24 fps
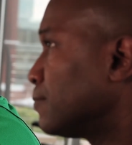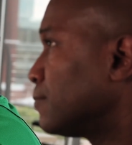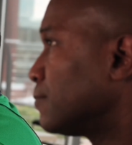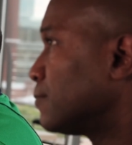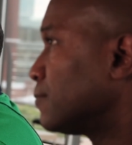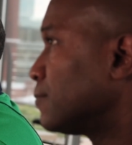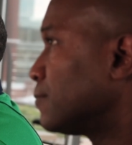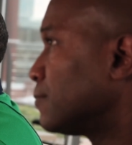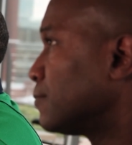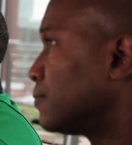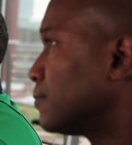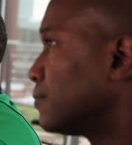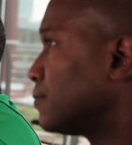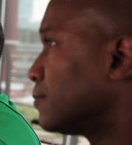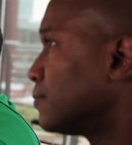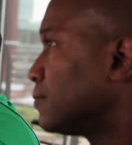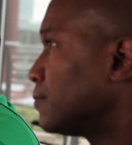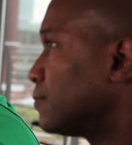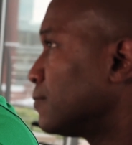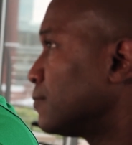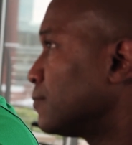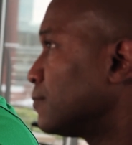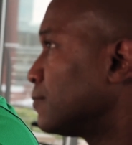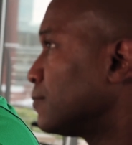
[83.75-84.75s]

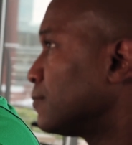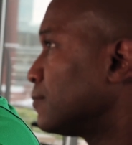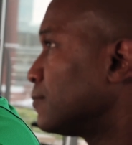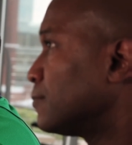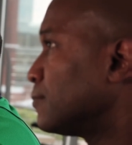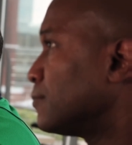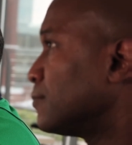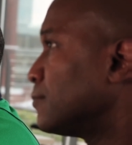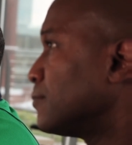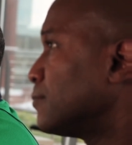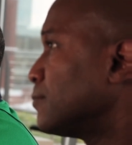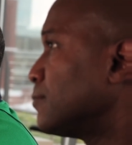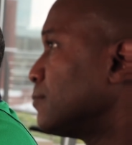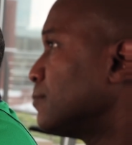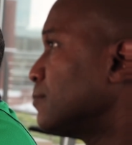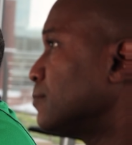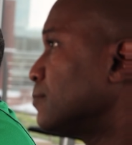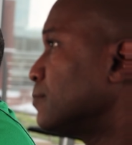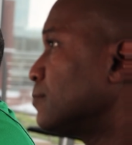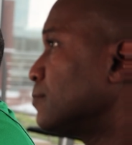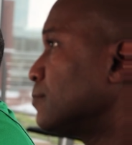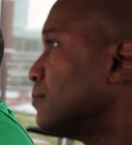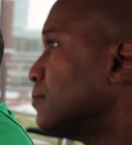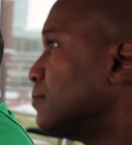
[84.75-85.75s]

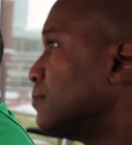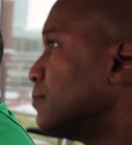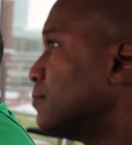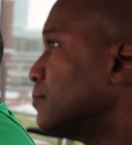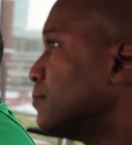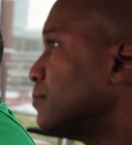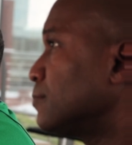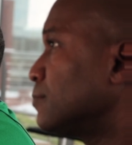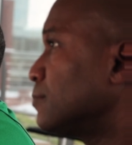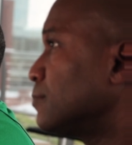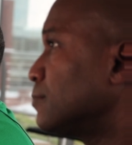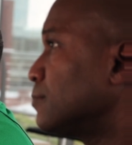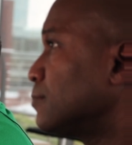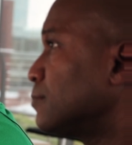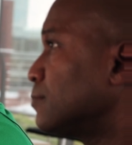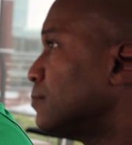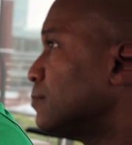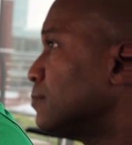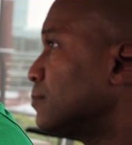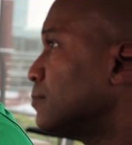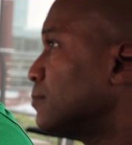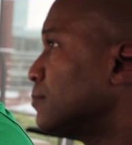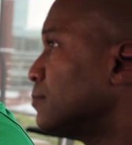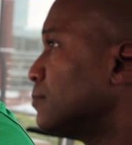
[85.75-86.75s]

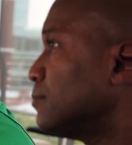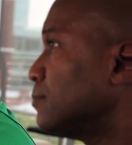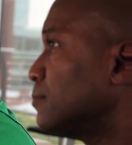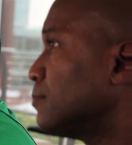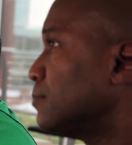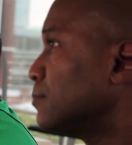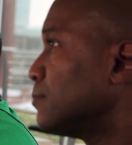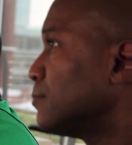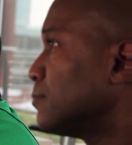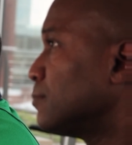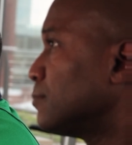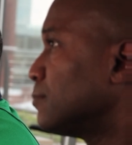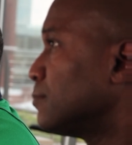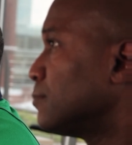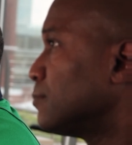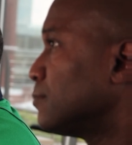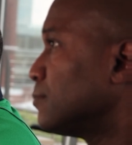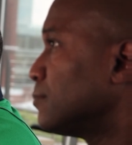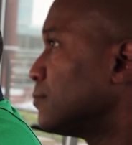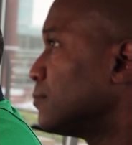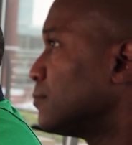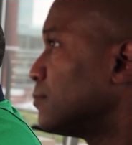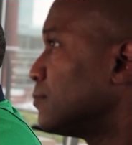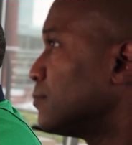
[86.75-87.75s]

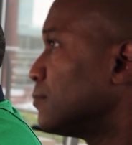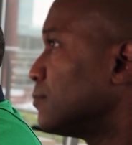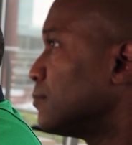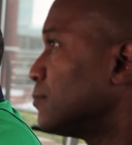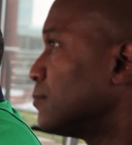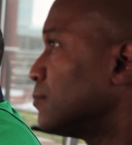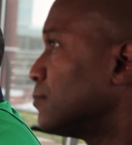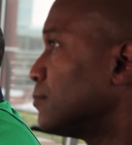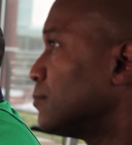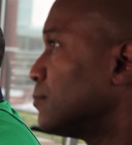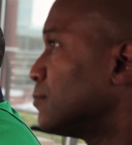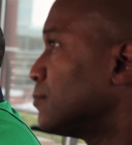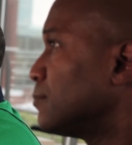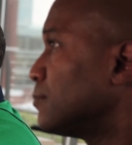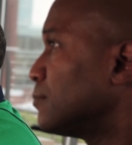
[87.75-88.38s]
The person shown says nothing.